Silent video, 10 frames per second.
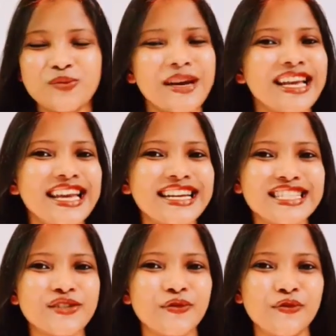my
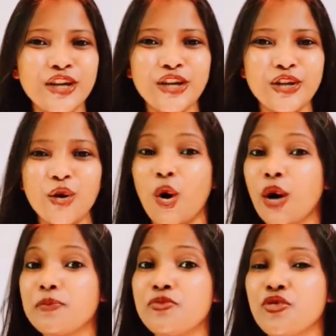latest video
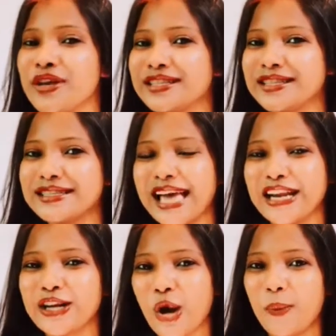on praises
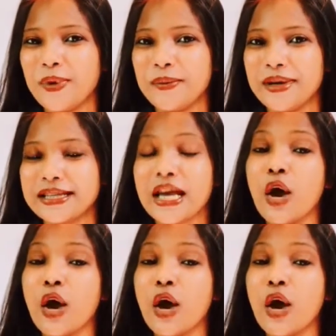and compliments